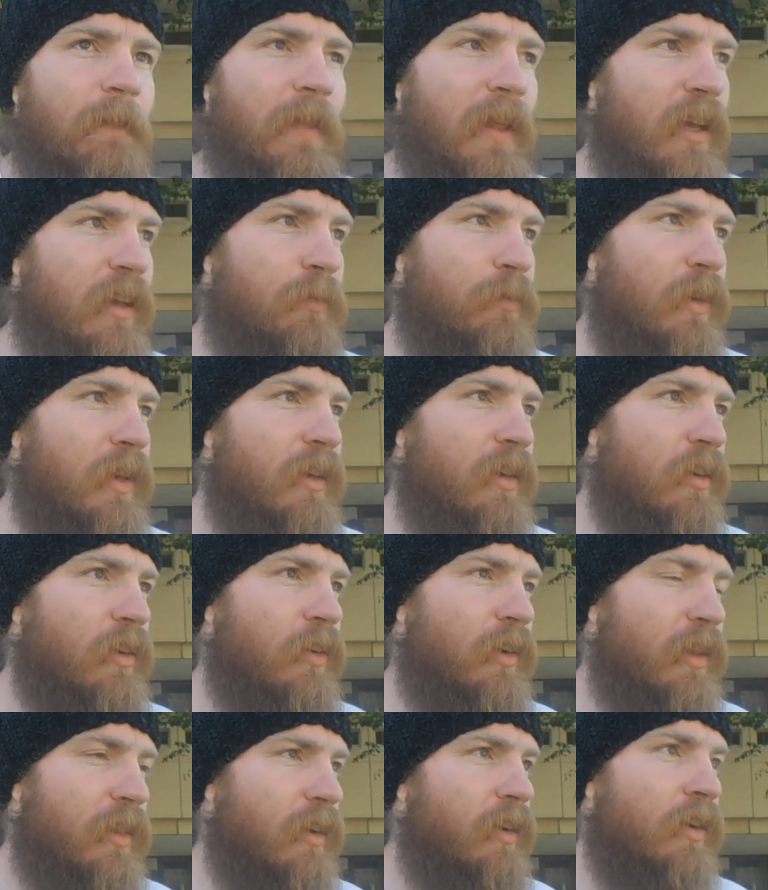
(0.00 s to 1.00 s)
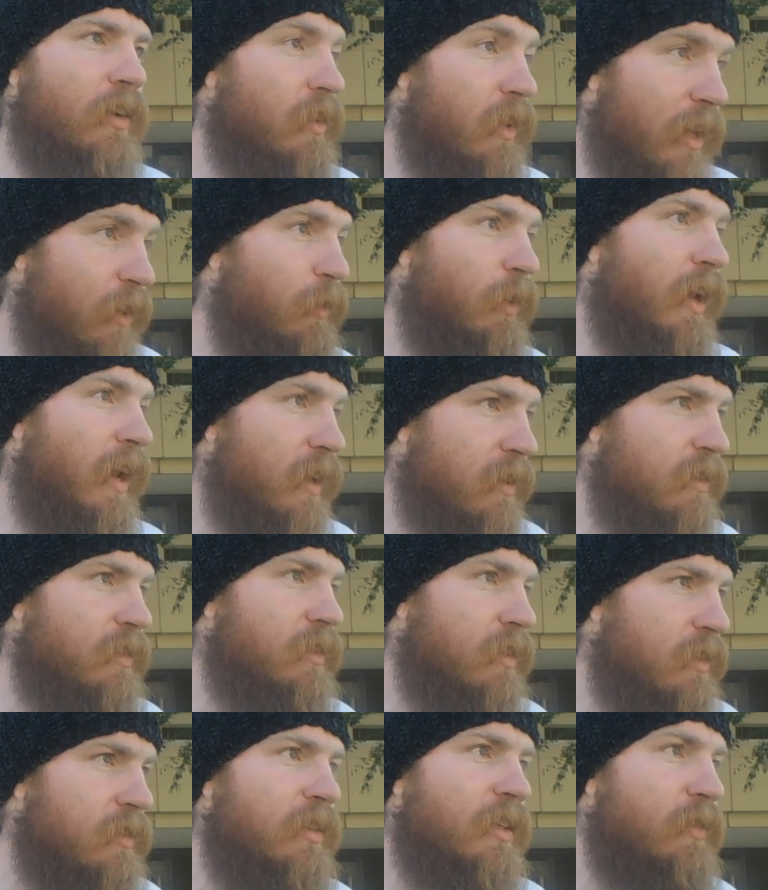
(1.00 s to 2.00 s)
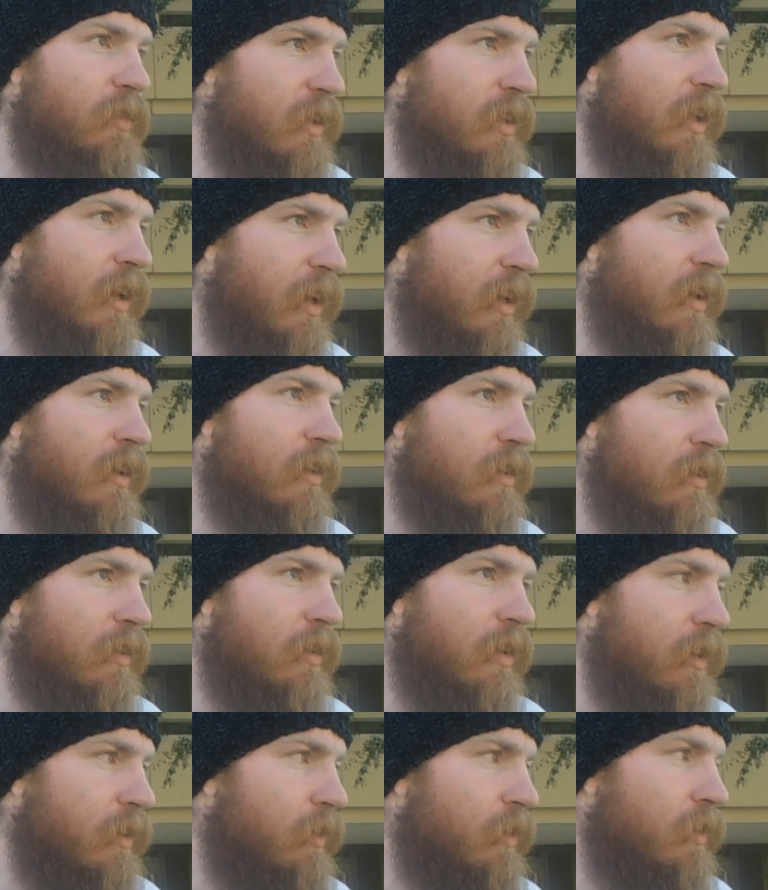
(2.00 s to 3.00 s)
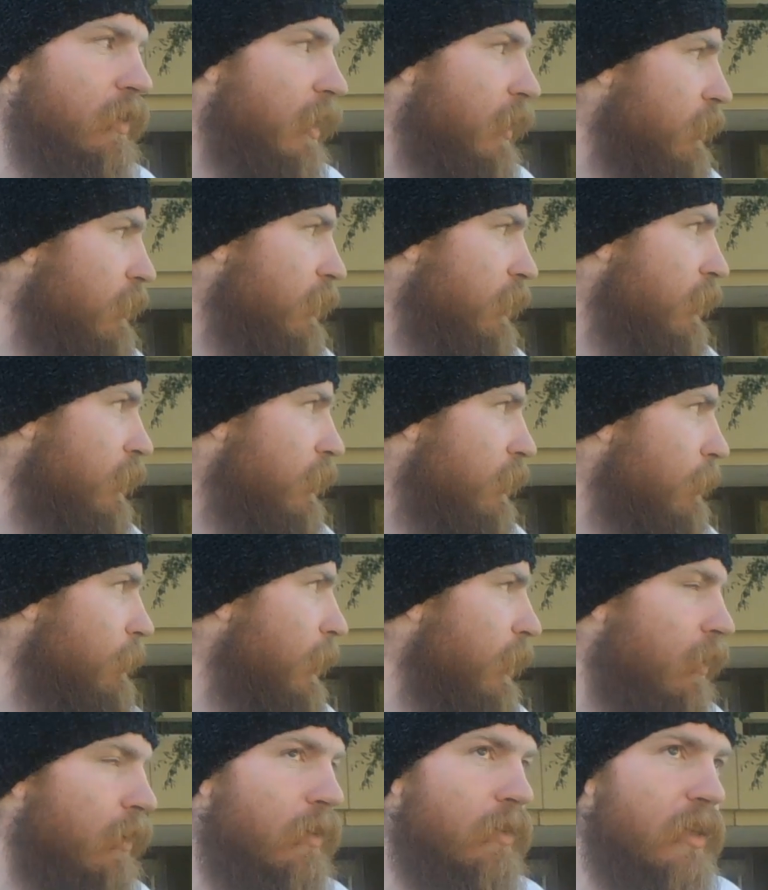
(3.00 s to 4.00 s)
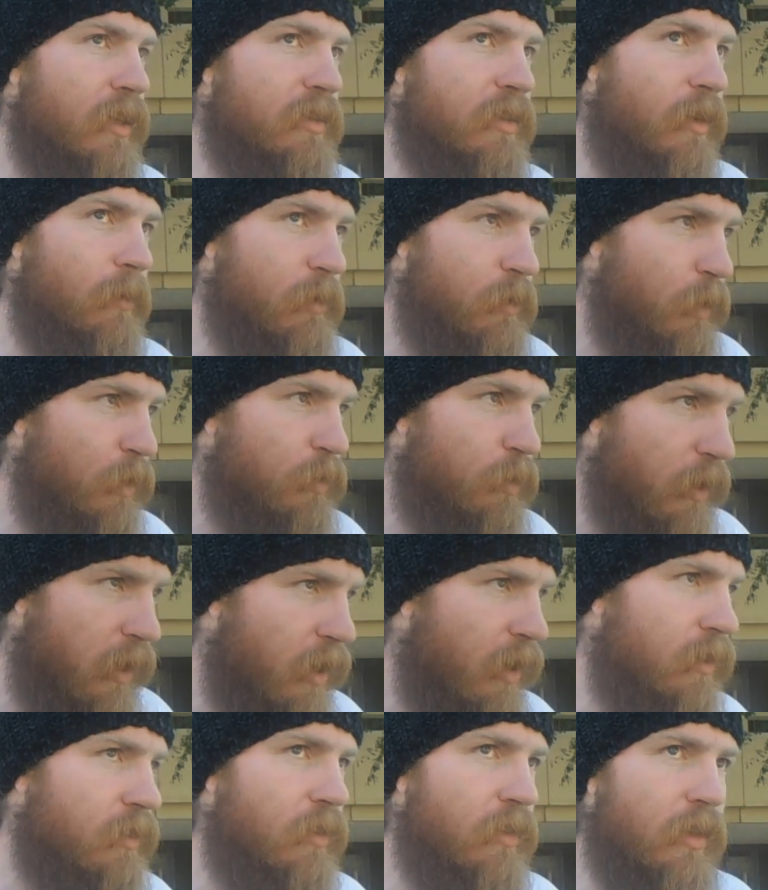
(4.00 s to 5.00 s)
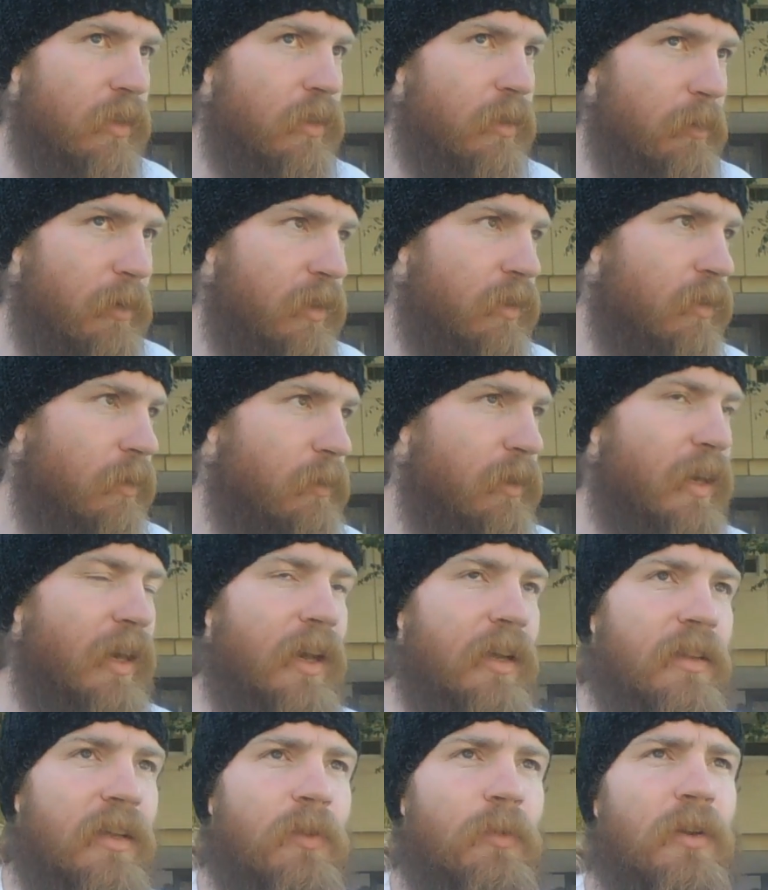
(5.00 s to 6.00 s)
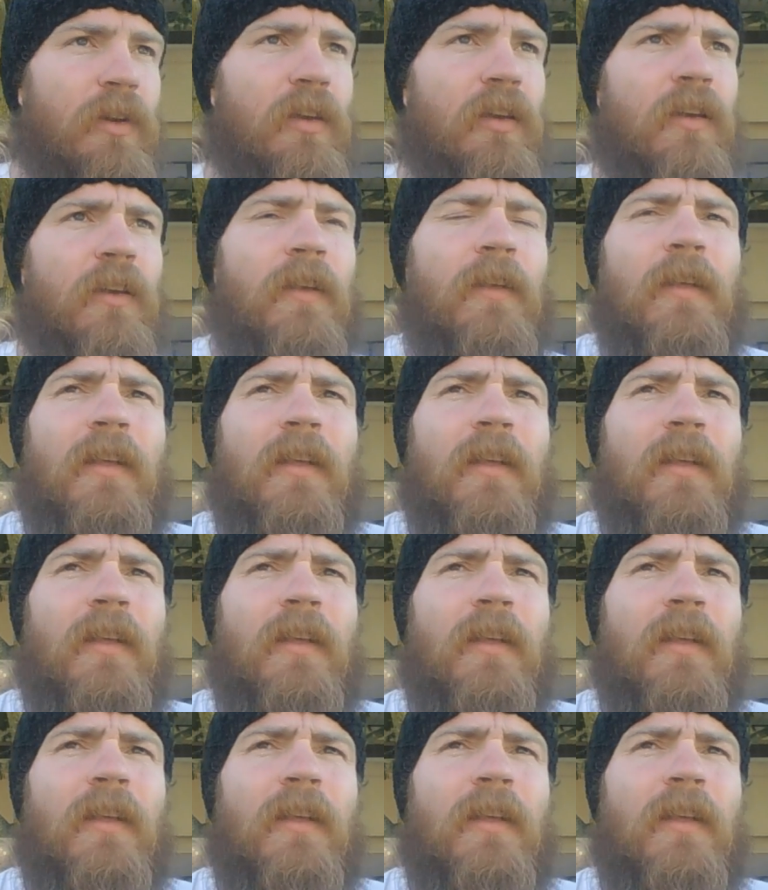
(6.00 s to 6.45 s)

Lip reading: like a video, and they're all like reacting to the TV like, and you're like looking at them like, oh, that's how I'm supposed to react. Okay, let me act that way.